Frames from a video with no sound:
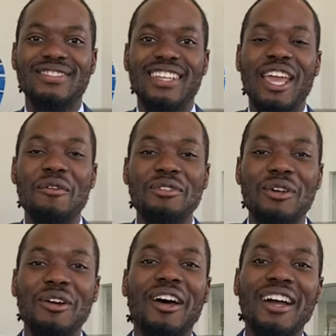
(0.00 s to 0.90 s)
Hey, what's
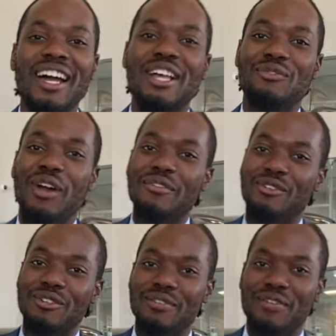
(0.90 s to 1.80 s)
going on guys? Ralph
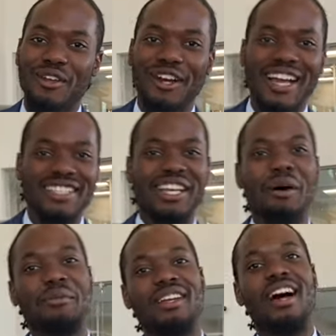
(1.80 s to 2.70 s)
Joseph here at St.
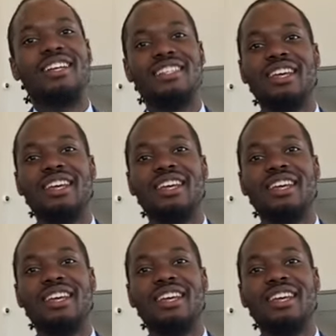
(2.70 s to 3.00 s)
Albert Dodge.